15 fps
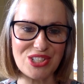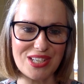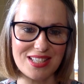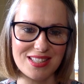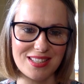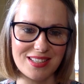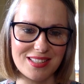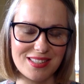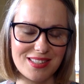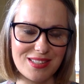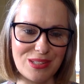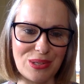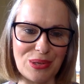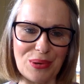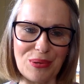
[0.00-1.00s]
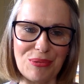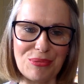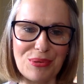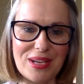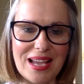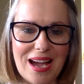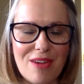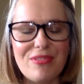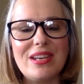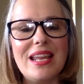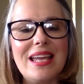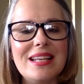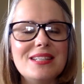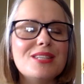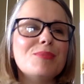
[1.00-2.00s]
Jesus, if we have an
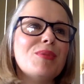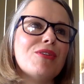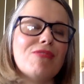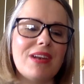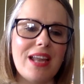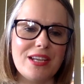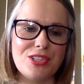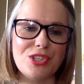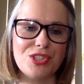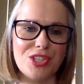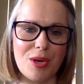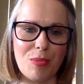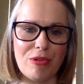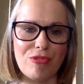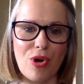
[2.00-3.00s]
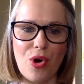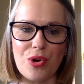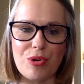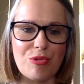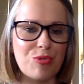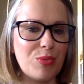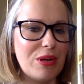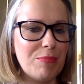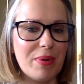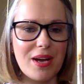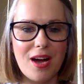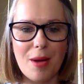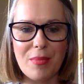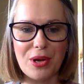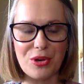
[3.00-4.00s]
intimate relationship with God, or if we
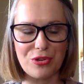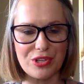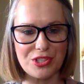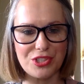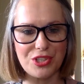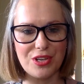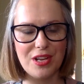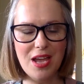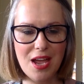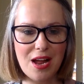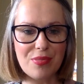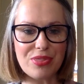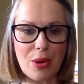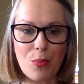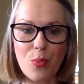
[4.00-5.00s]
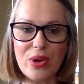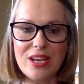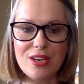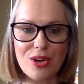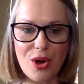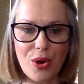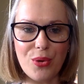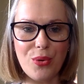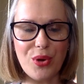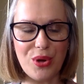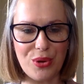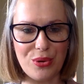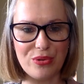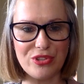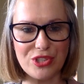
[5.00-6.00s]
become a Christian, then we know
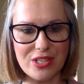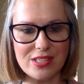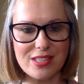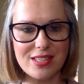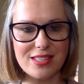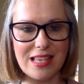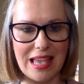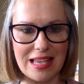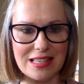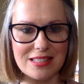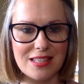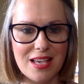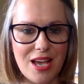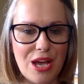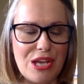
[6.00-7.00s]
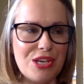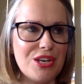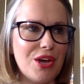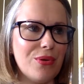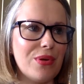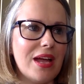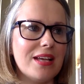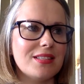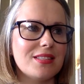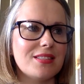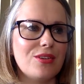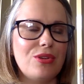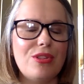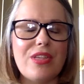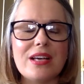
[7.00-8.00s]
who Jesus is. It's
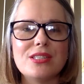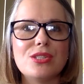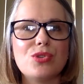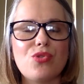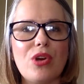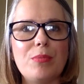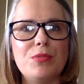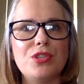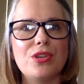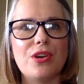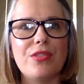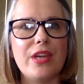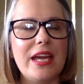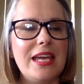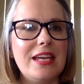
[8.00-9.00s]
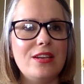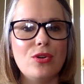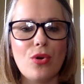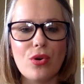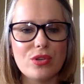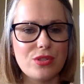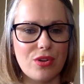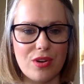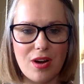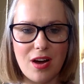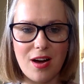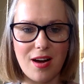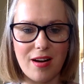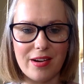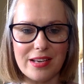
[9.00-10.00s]
that scripture that he knocks on our
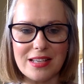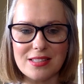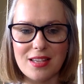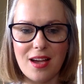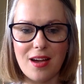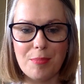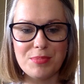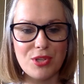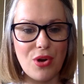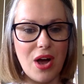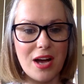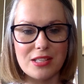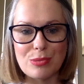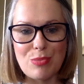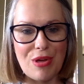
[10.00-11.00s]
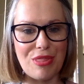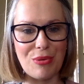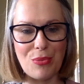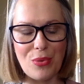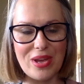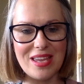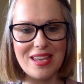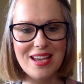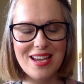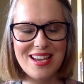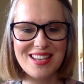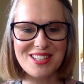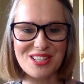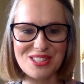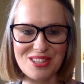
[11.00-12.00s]
heart, and it's up to us whether we
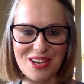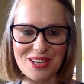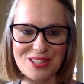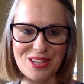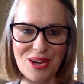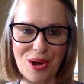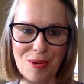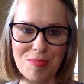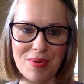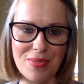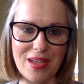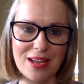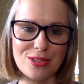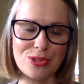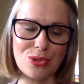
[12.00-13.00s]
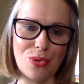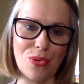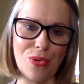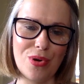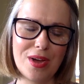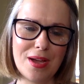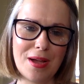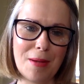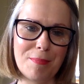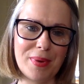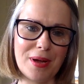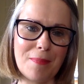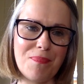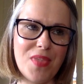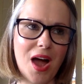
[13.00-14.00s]
decide to open that door.
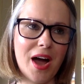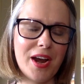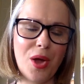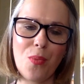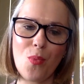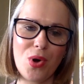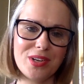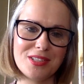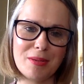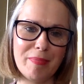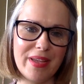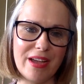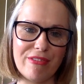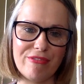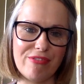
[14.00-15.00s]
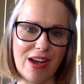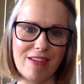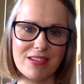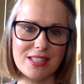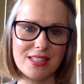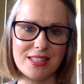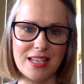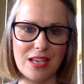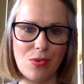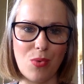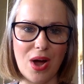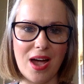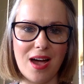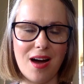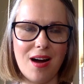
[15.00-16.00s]
But I don't want to be a Pharisee
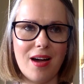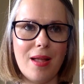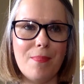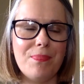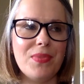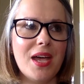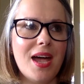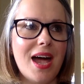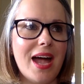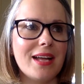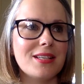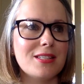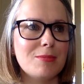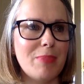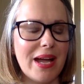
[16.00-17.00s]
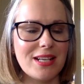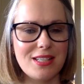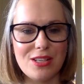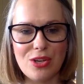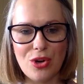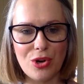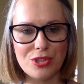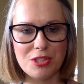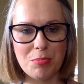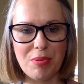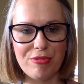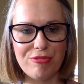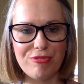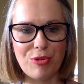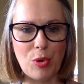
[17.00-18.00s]
where I'm expecting God to
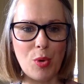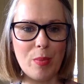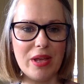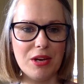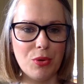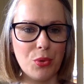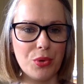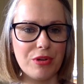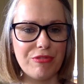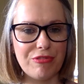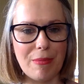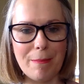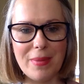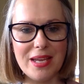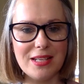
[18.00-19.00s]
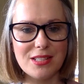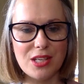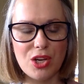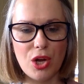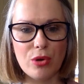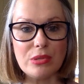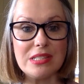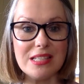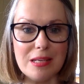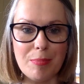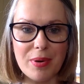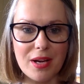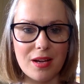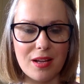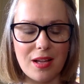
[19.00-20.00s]
perform in order for me to go
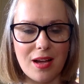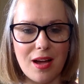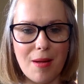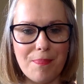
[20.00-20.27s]
deeper,